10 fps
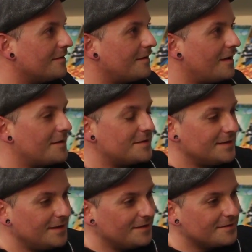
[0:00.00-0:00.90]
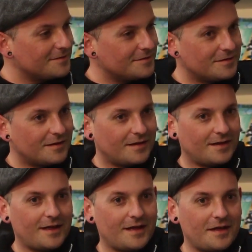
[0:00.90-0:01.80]
Honestly,
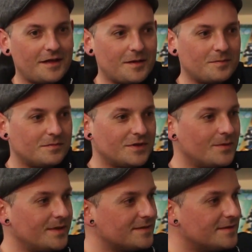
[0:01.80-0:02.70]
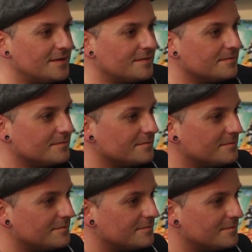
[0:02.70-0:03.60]
nobody else did it,
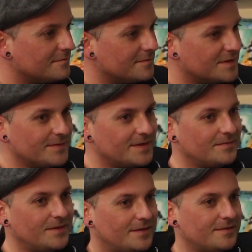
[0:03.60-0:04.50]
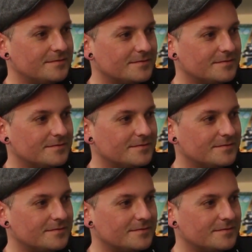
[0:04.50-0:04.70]
so we said we'll do it.